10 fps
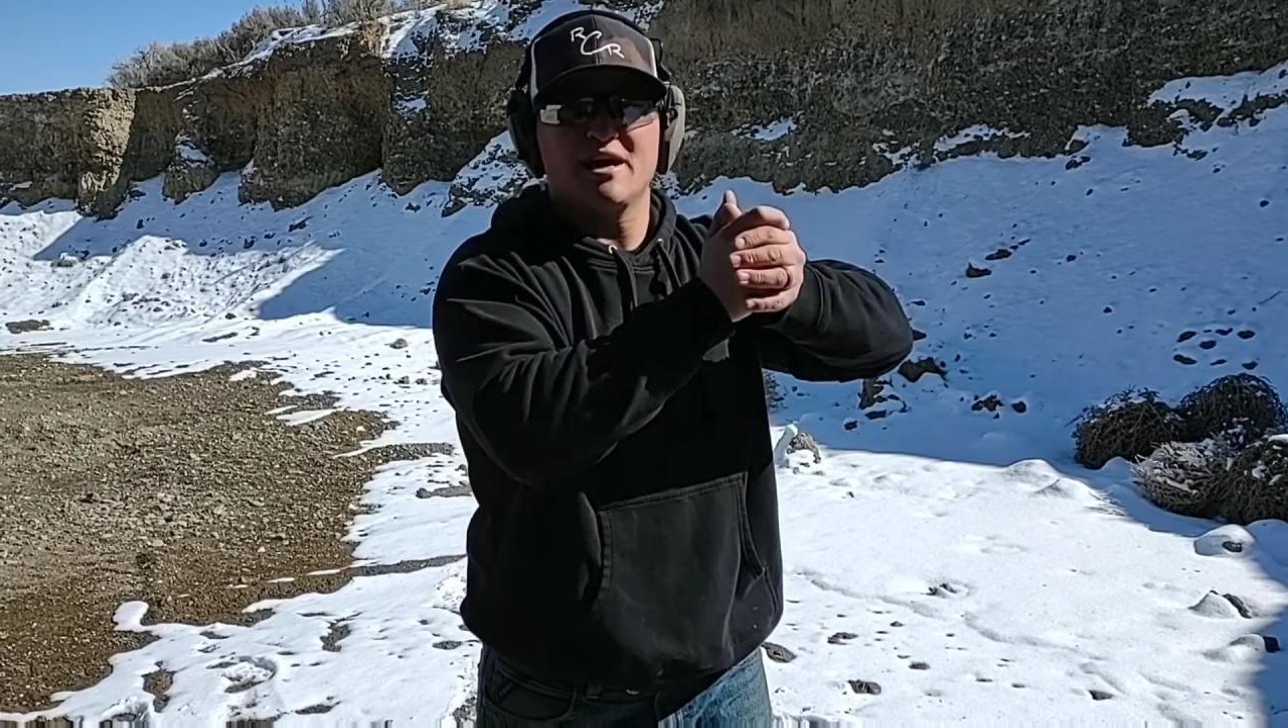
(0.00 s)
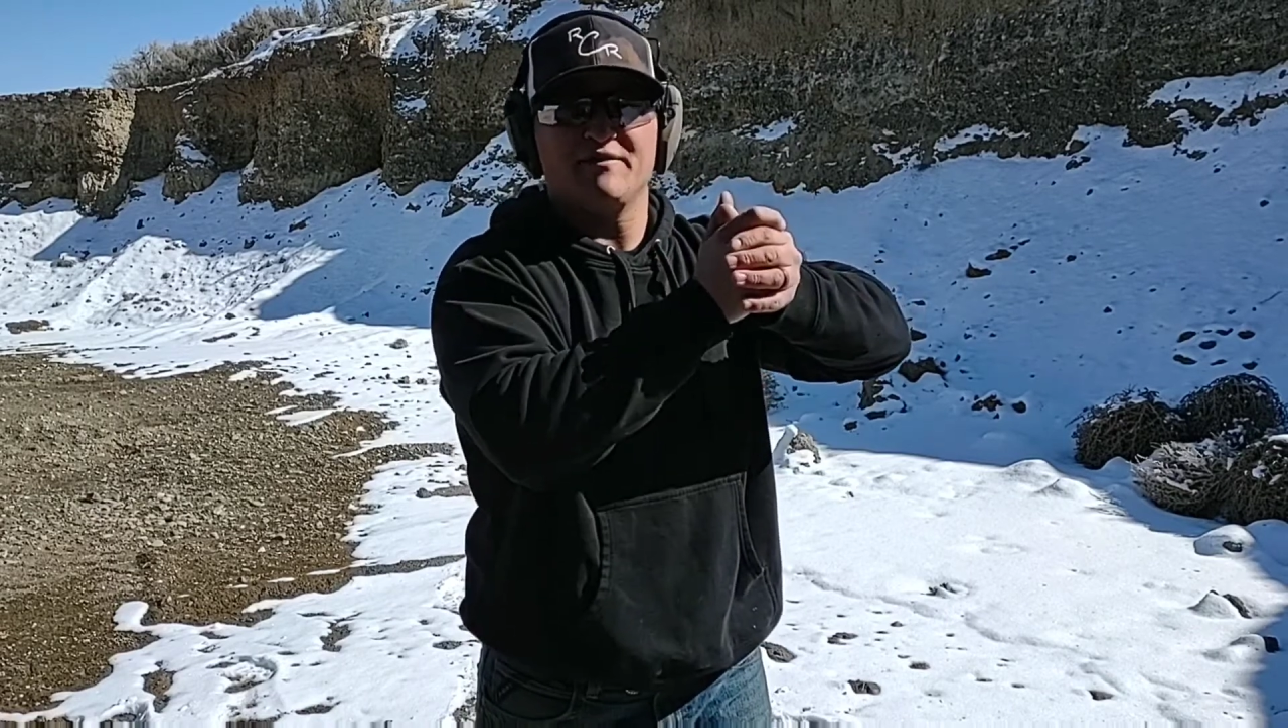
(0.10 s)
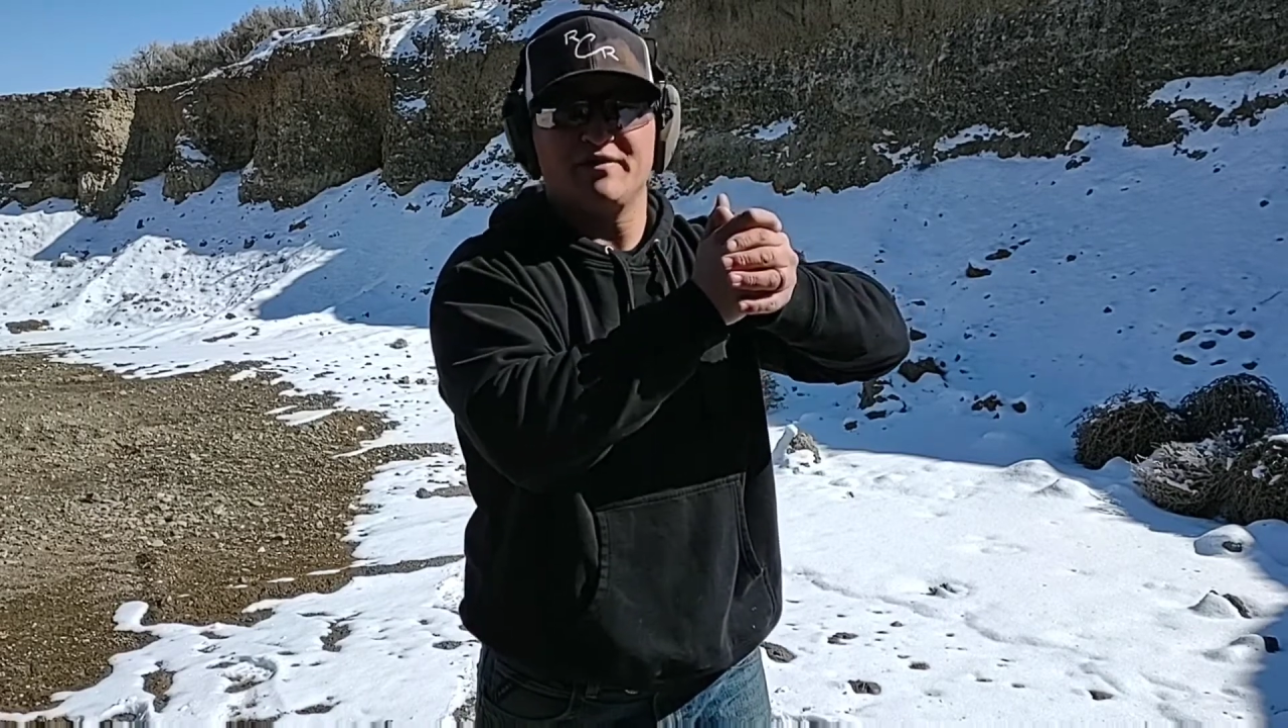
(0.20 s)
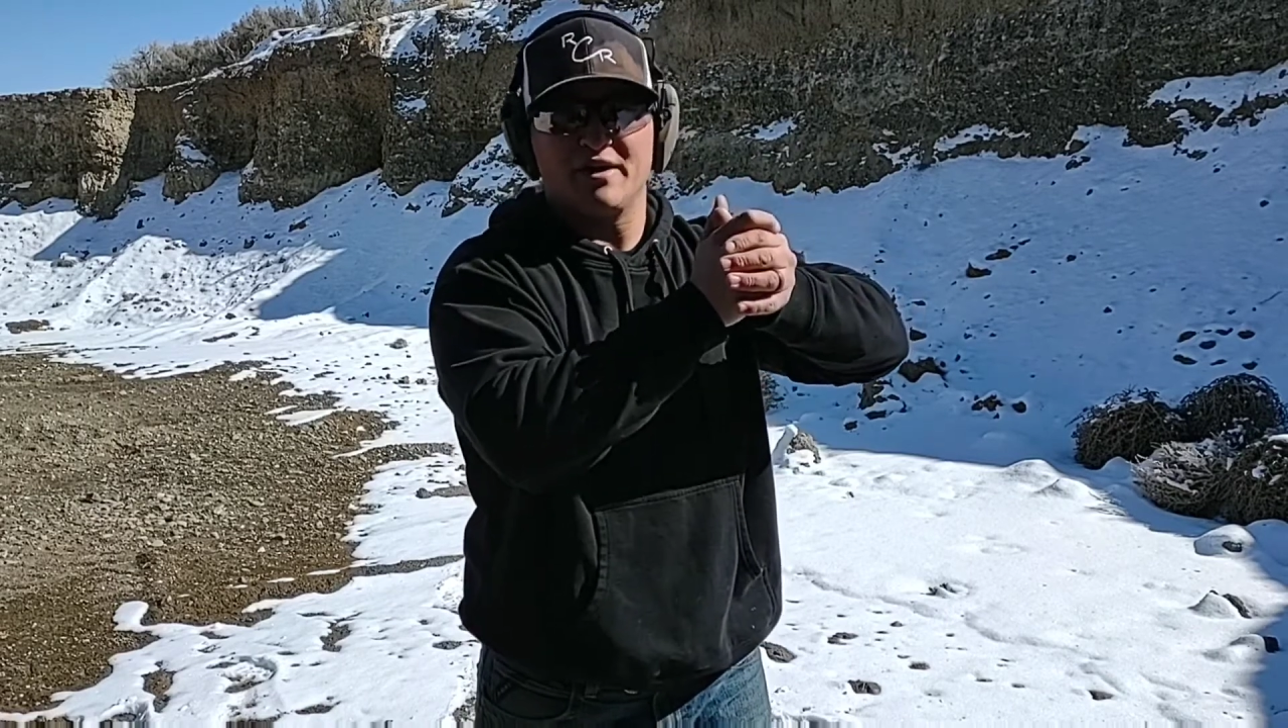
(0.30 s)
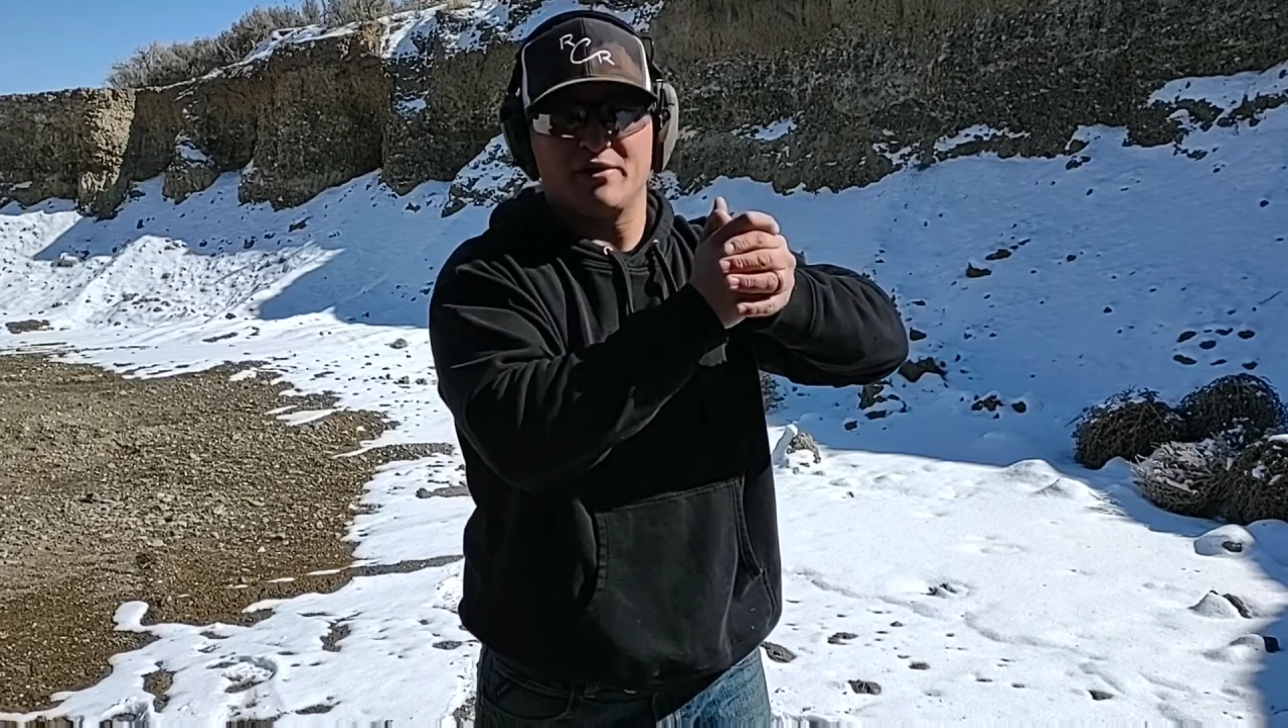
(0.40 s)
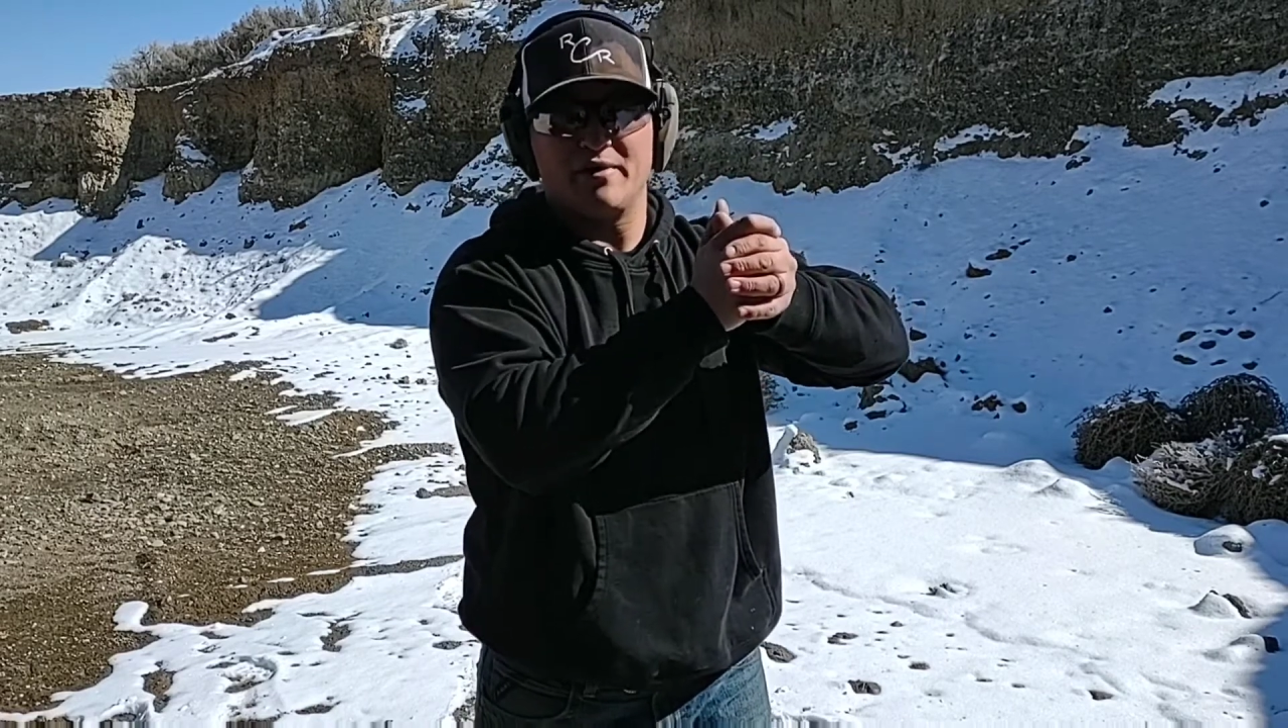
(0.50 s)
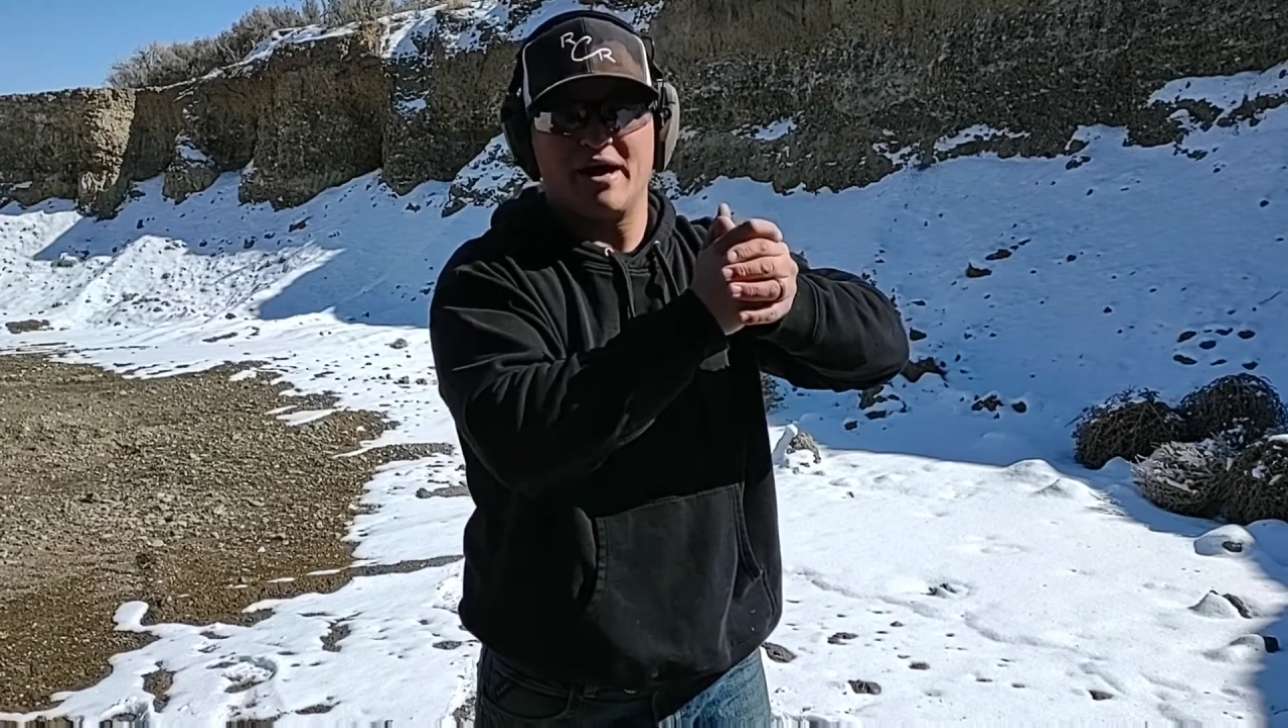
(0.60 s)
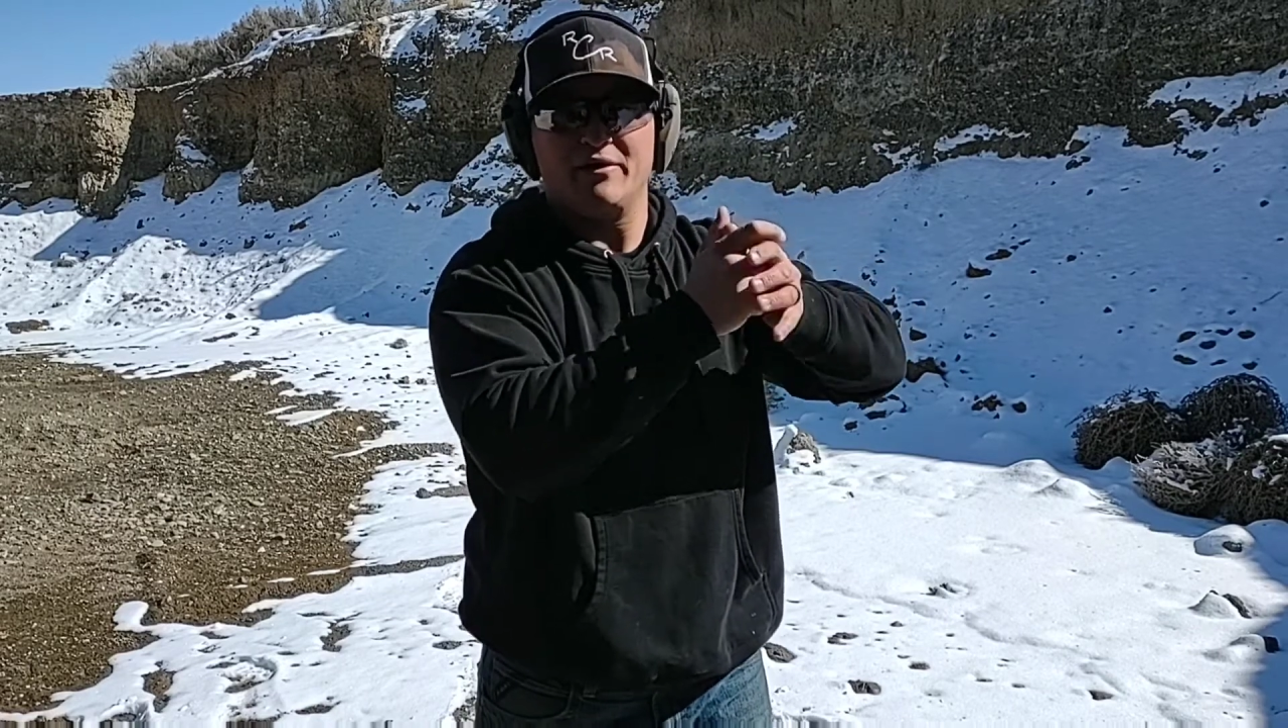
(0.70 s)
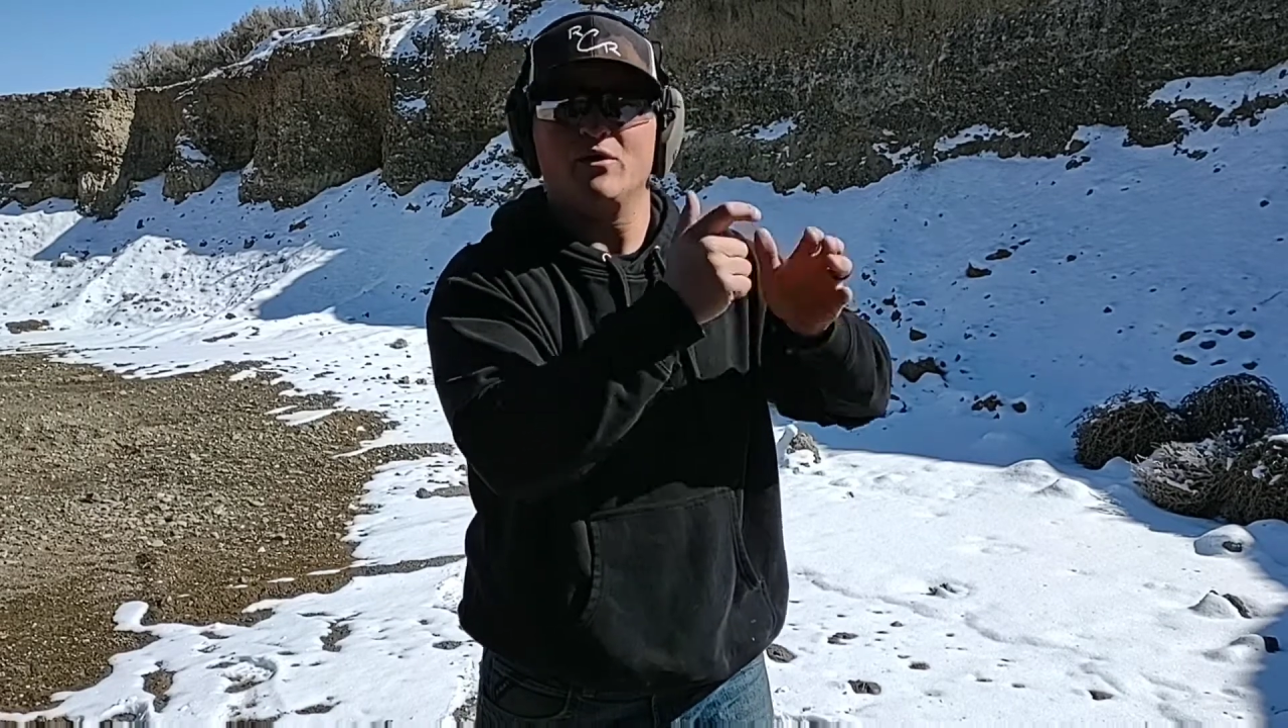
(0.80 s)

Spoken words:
off another round,